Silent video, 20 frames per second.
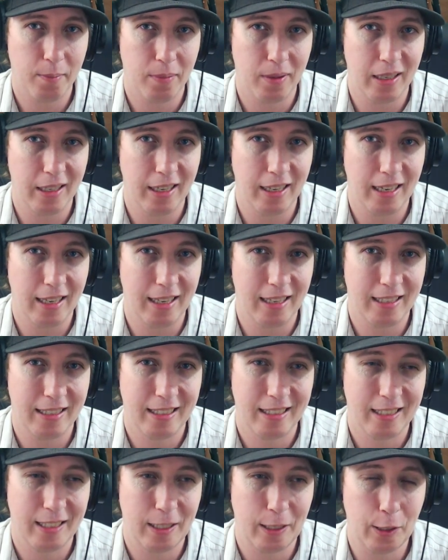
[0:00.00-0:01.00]
but
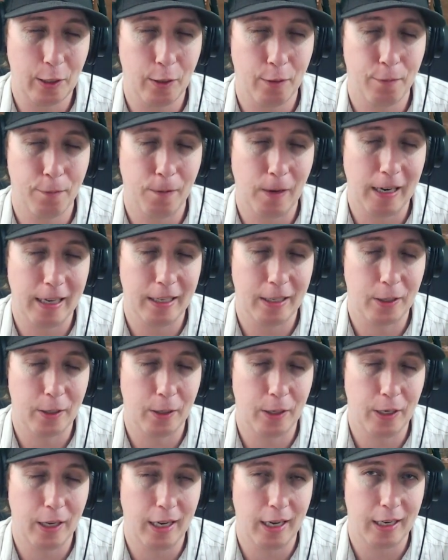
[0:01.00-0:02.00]
you could find a
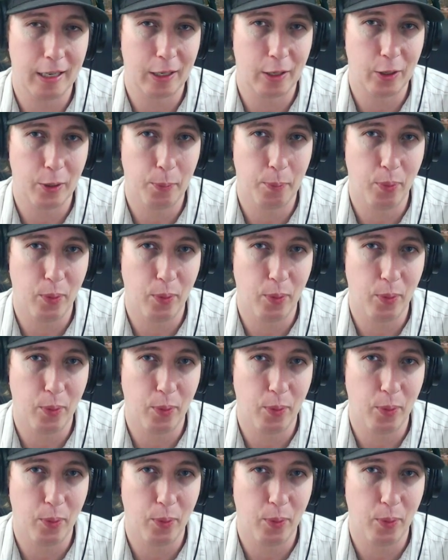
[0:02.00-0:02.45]
good